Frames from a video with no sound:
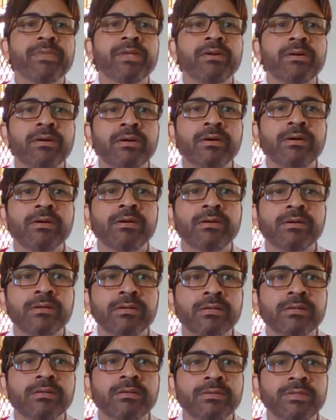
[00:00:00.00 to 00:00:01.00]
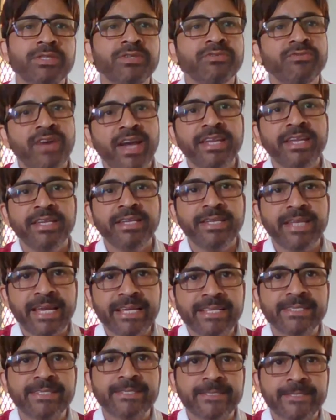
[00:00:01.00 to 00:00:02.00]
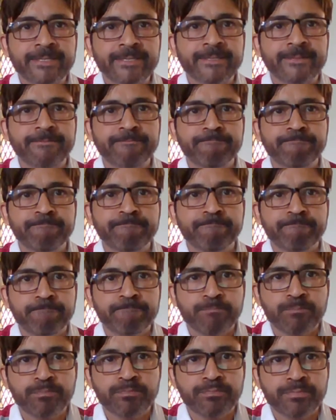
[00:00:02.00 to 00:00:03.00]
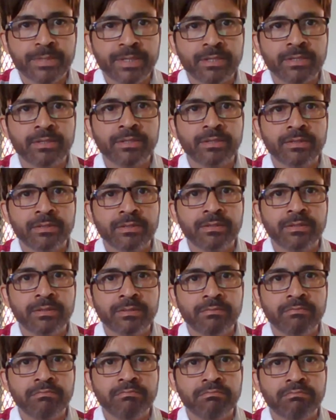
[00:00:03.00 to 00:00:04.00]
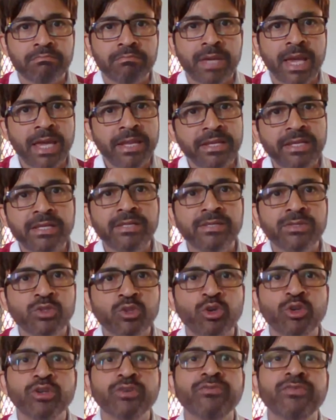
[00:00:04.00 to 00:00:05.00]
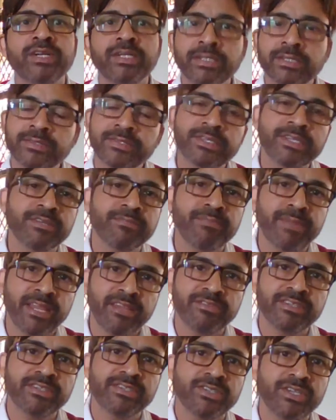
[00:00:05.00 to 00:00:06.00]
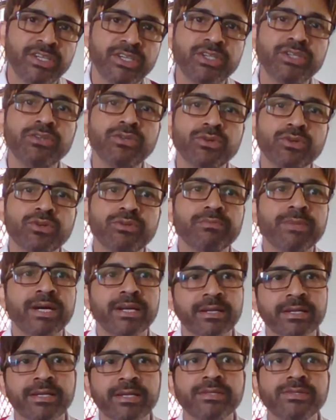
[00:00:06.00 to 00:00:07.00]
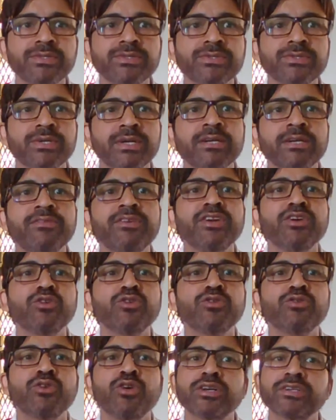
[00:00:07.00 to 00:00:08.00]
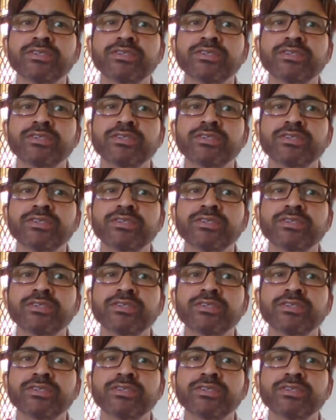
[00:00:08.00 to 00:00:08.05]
uh, define it as uh, any sort of artistic manifestation or markings occurring on rock